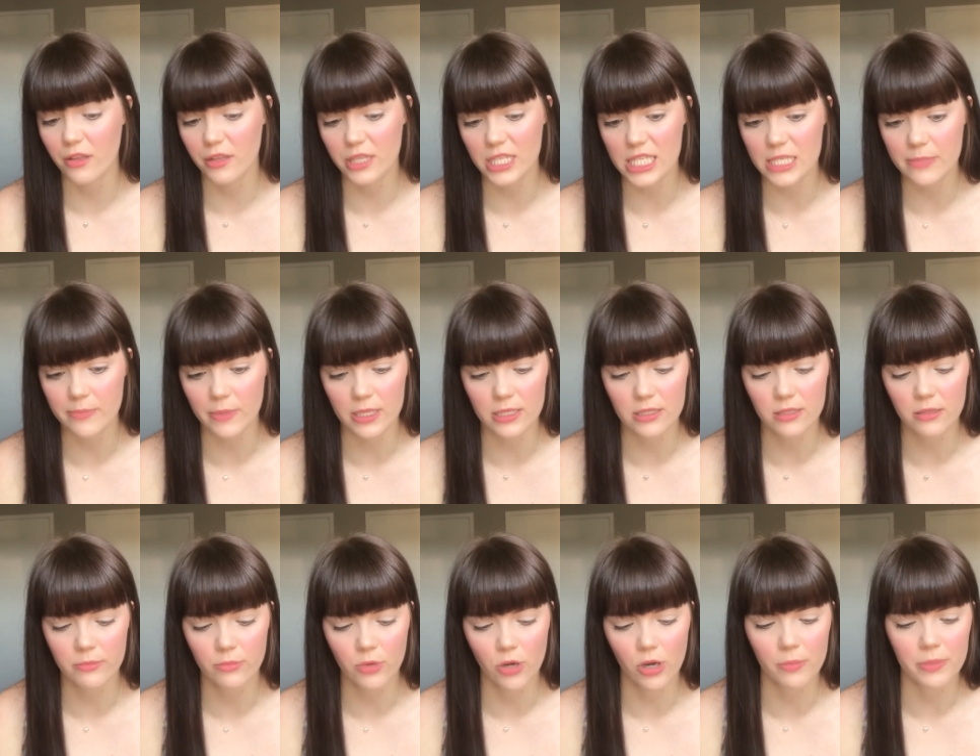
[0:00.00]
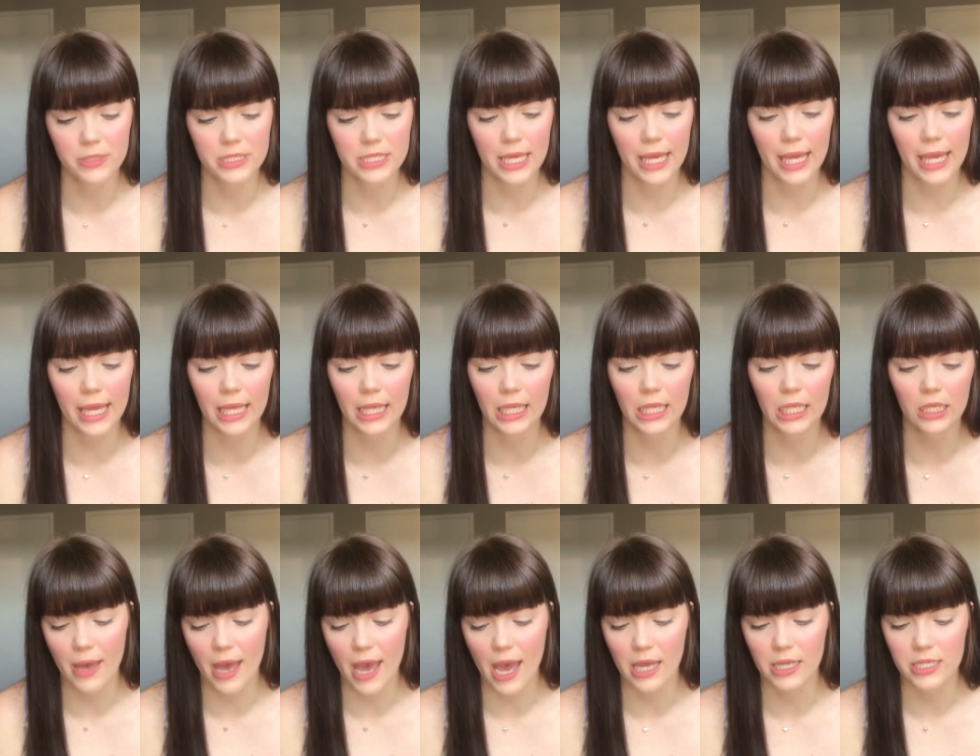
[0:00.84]
these bits and bobs
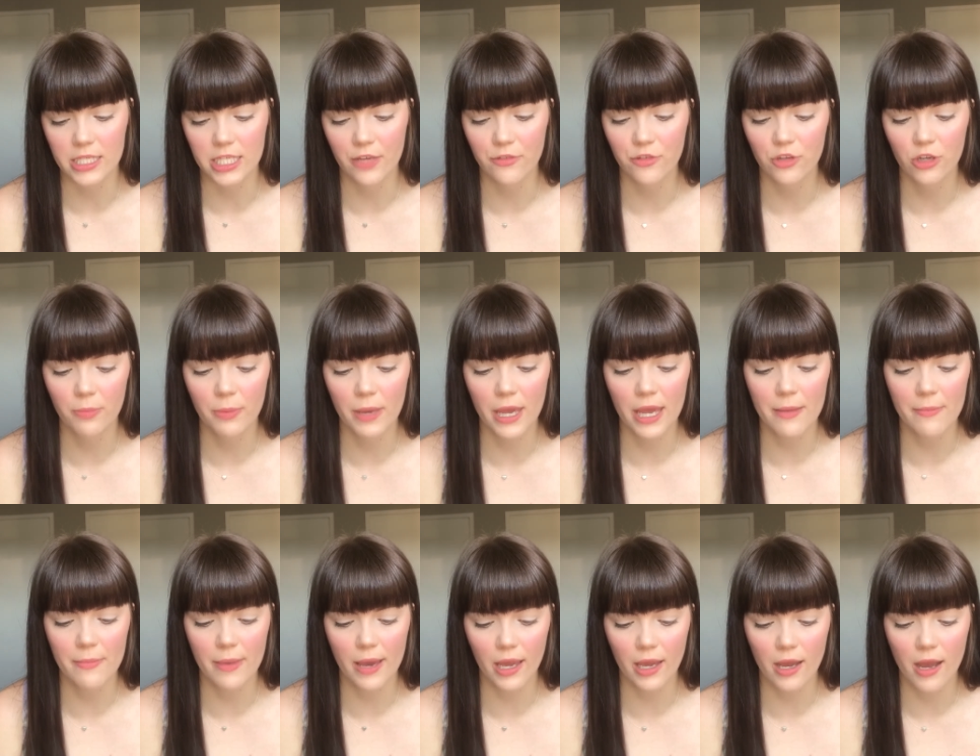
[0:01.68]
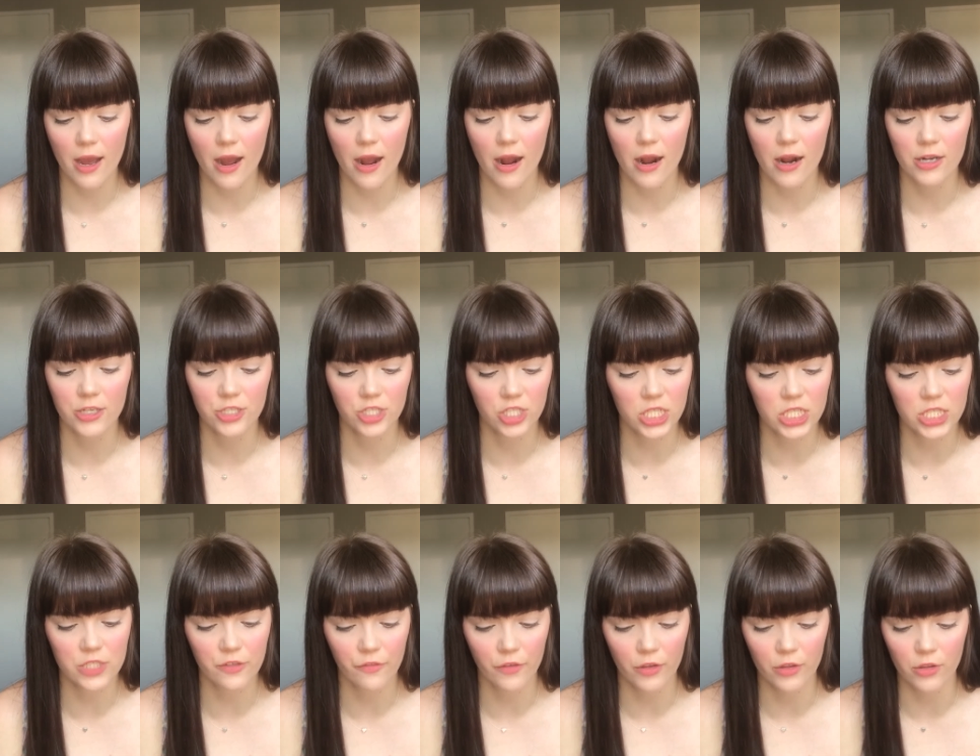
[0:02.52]
in, and if you're paying by card you
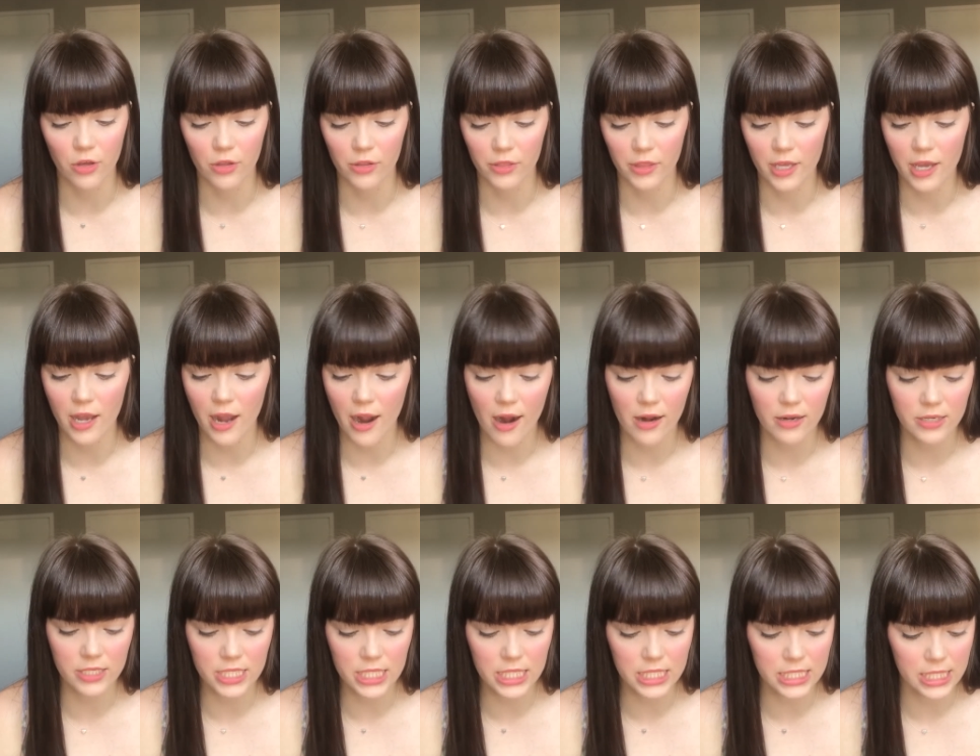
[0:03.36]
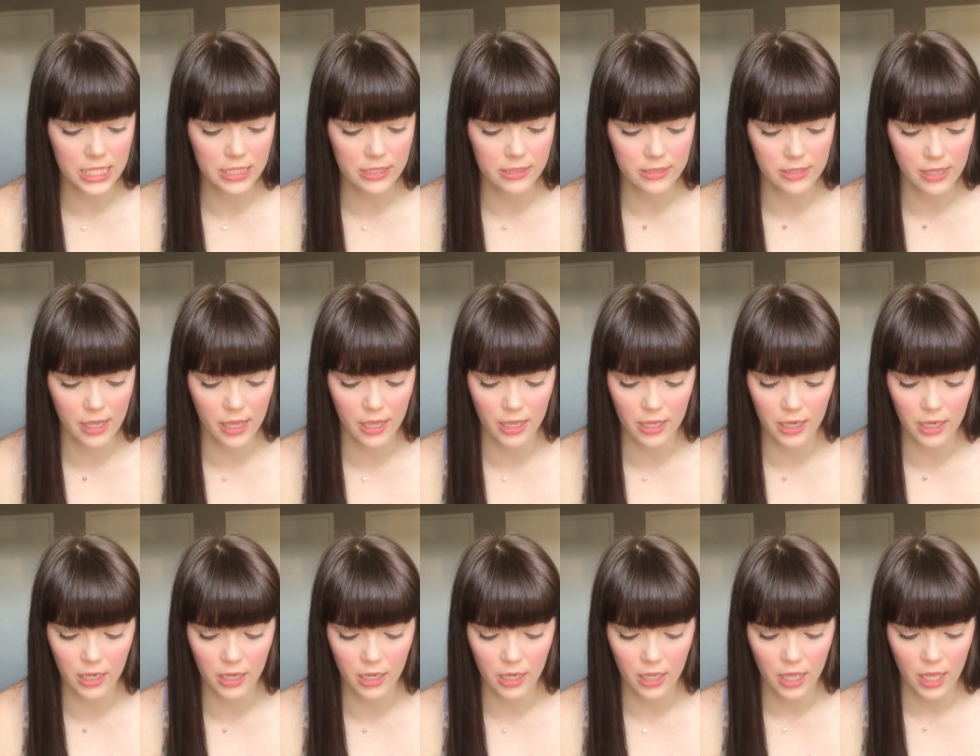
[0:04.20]
need to fill all the card details
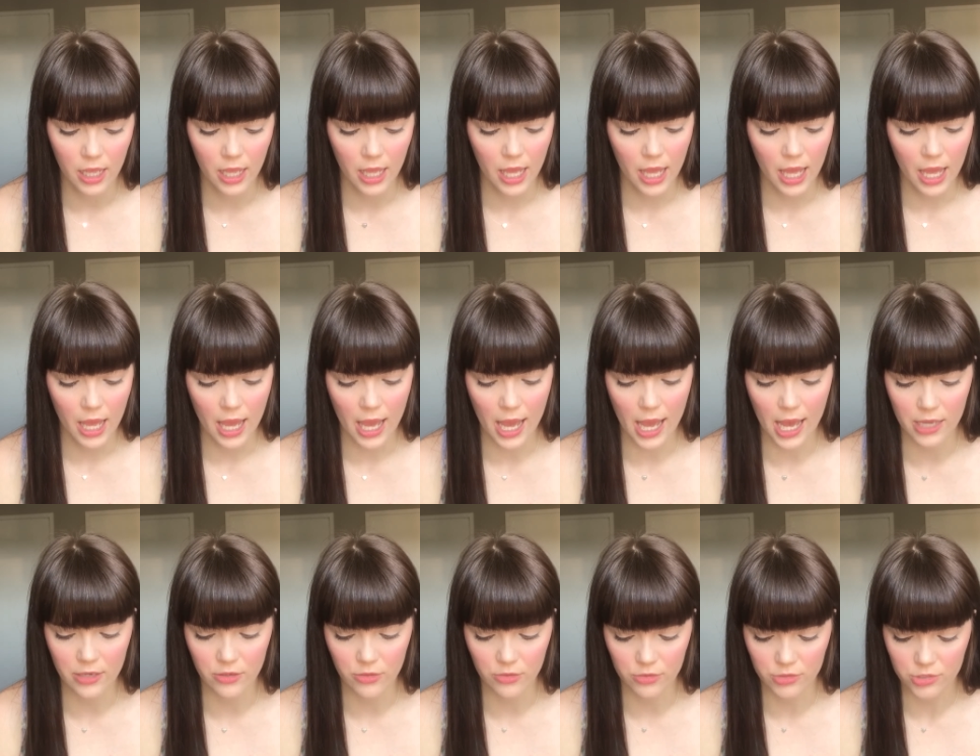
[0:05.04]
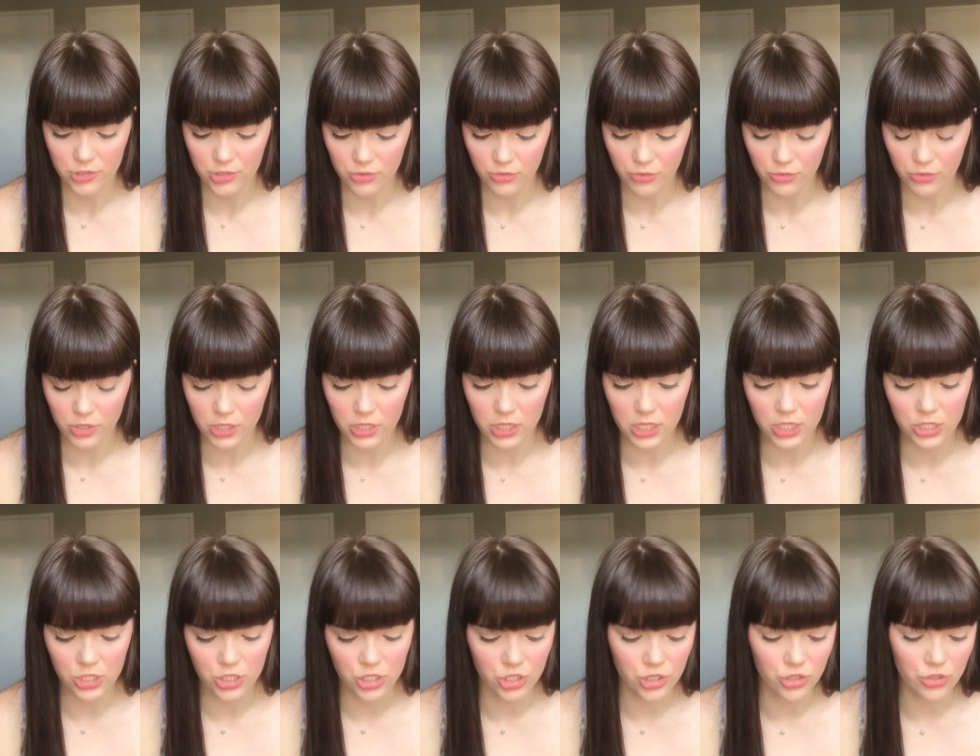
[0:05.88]
in, and also you
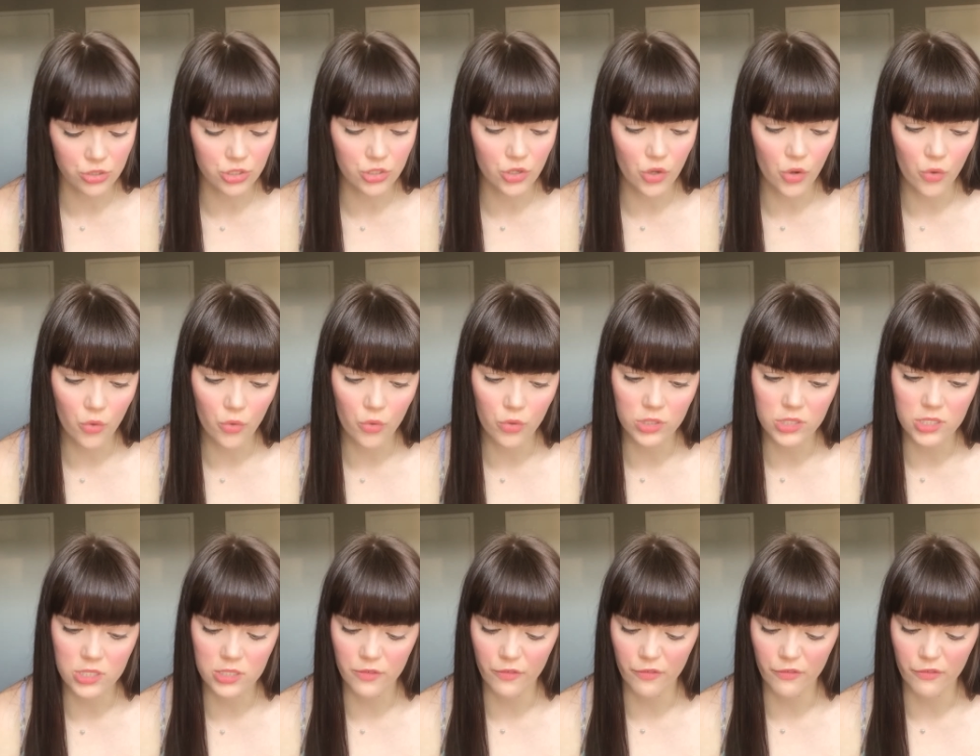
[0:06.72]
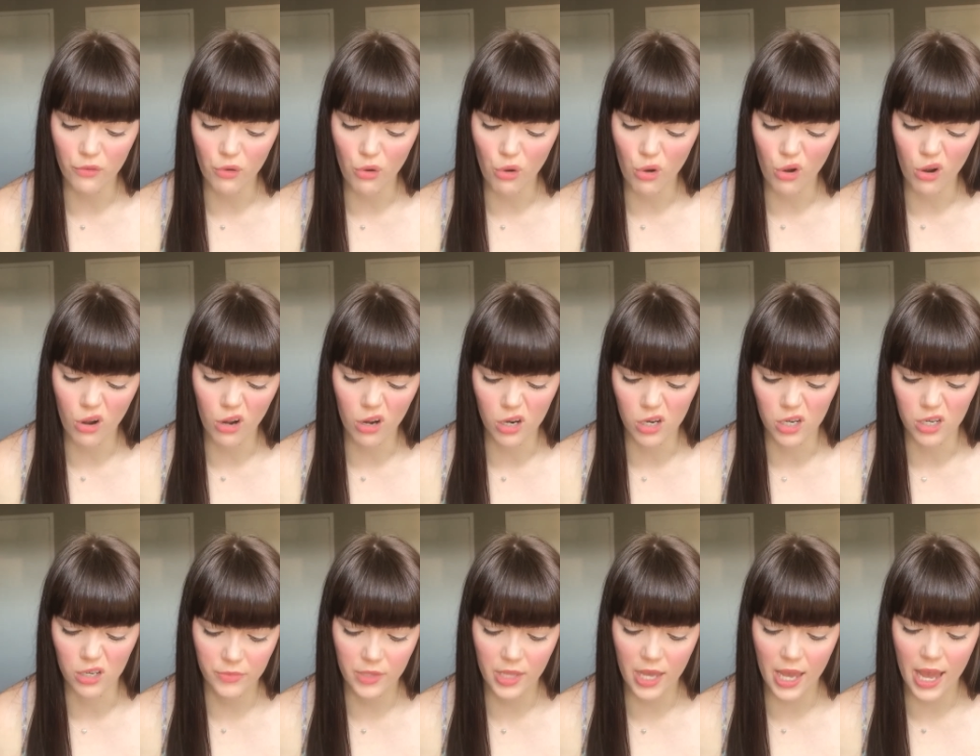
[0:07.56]
need to choose codes
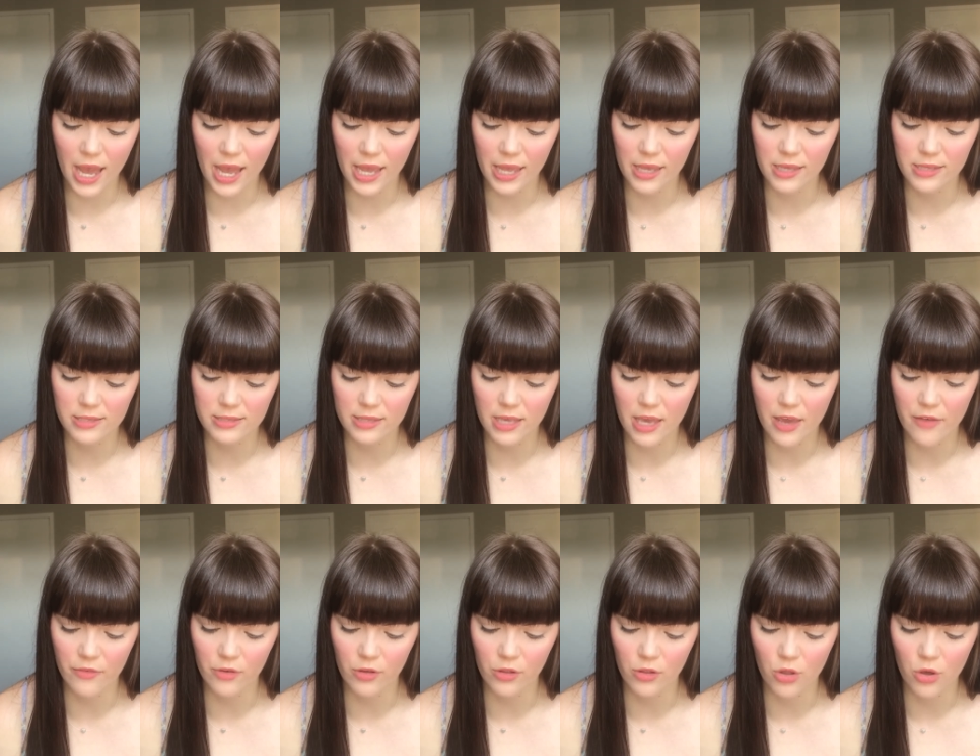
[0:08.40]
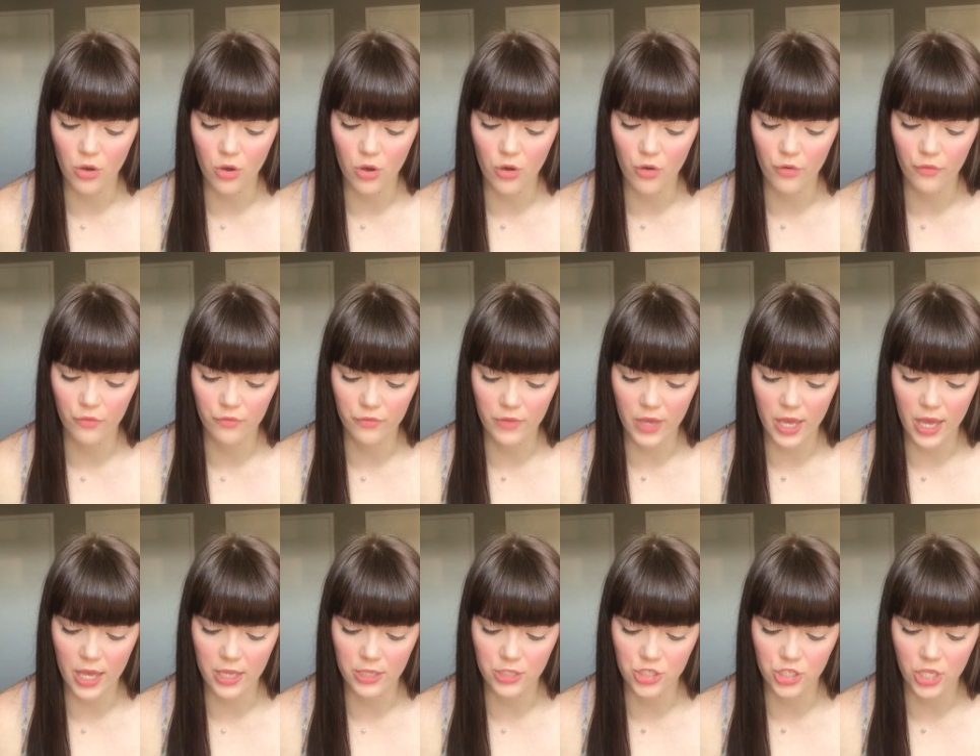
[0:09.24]
for the highest level of
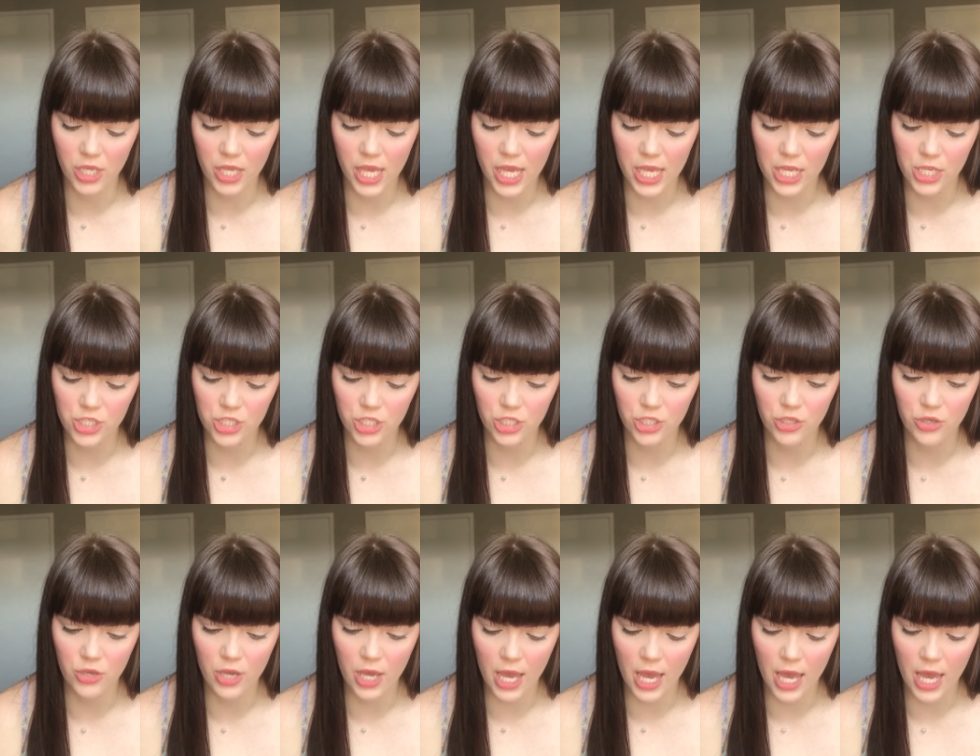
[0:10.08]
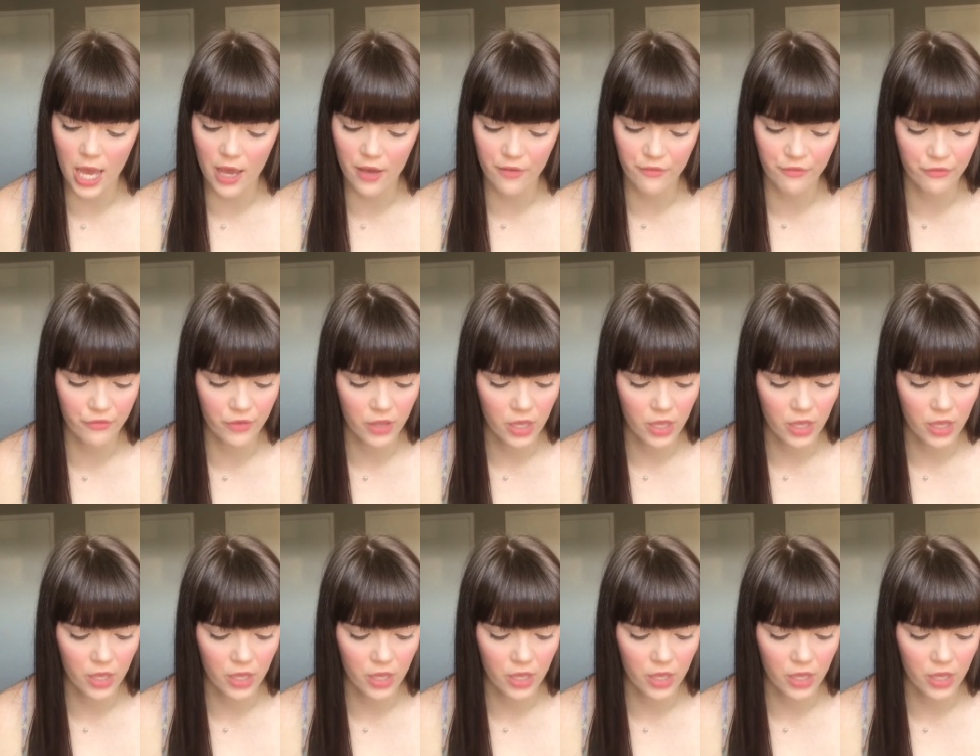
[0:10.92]
education you have.